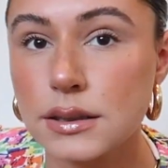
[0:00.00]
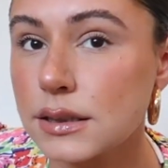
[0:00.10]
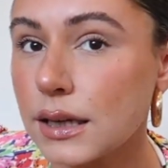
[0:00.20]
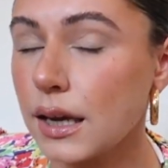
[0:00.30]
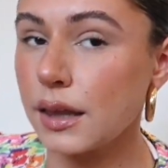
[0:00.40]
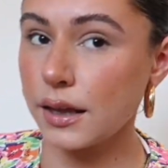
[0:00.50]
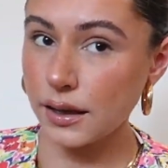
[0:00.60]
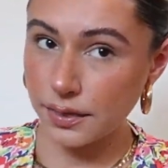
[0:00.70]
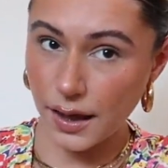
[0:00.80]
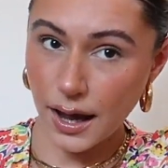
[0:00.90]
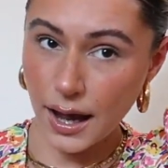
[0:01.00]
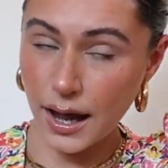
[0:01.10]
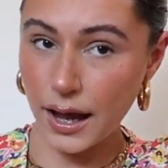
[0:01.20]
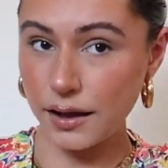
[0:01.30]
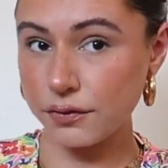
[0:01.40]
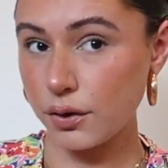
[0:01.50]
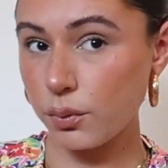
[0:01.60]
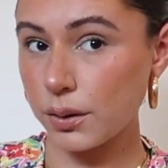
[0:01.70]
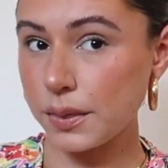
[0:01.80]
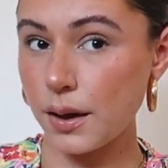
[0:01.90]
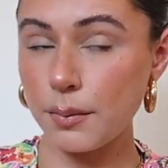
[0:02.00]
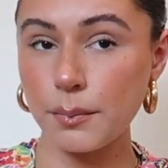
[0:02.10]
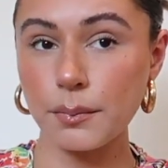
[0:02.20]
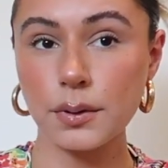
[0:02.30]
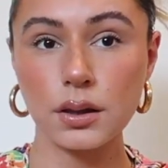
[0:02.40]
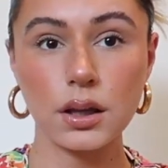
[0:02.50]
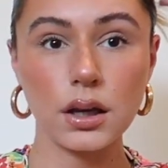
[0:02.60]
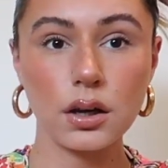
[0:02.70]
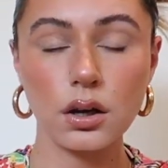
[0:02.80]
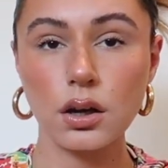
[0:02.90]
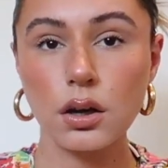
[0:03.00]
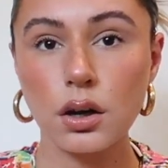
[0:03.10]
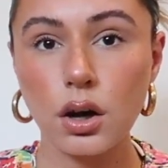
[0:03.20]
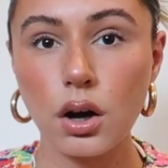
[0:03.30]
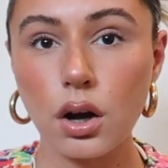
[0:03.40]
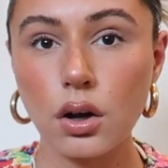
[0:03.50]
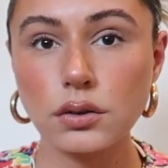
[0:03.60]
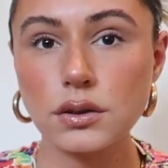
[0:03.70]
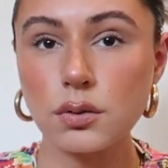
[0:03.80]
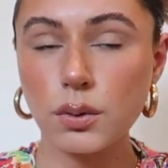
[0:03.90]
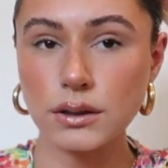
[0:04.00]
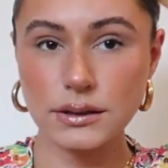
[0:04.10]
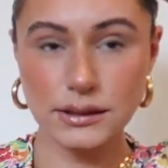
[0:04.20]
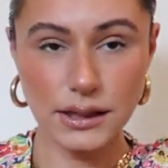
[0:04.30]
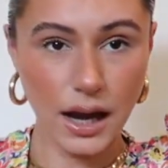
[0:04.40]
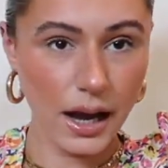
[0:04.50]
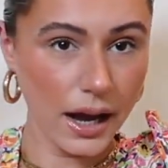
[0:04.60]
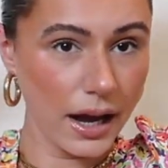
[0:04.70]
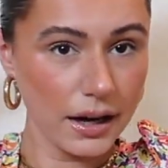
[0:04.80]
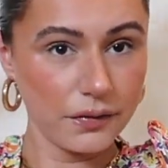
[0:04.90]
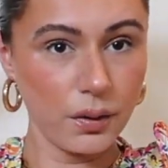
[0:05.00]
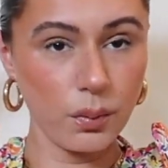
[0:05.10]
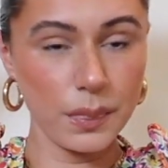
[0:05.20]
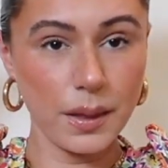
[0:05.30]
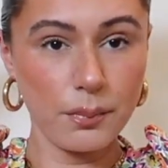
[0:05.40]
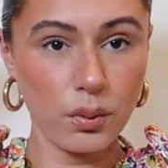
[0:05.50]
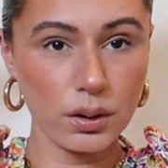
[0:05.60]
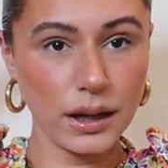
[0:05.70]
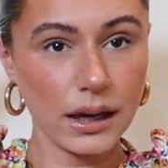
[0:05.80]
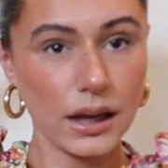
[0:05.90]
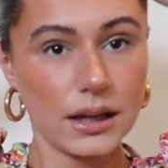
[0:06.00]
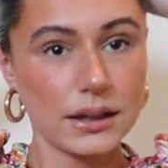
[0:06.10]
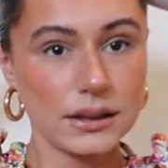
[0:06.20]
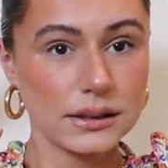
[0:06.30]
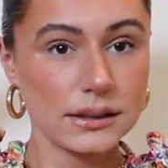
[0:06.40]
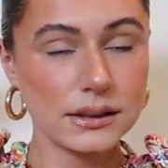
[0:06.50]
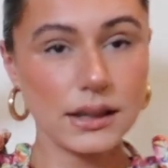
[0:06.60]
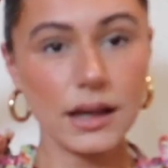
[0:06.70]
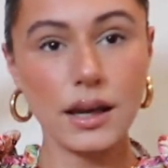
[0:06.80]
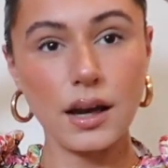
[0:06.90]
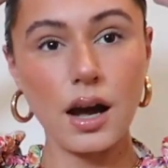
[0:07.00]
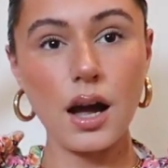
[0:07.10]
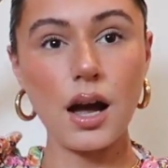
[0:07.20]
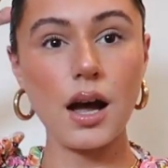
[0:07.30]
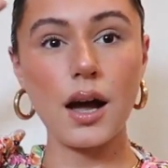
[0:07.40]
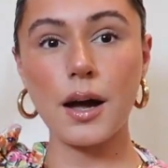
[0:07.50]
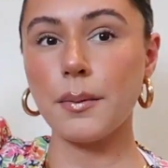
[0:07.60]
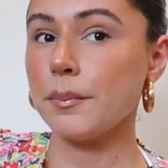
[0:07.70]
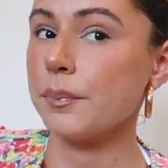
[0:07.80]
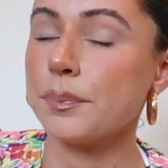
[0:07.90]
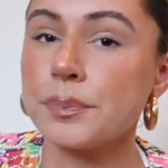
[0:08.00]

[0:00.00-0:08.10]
sticking like that, if I want them, like, all to one side, if I want them more, like, sticking up.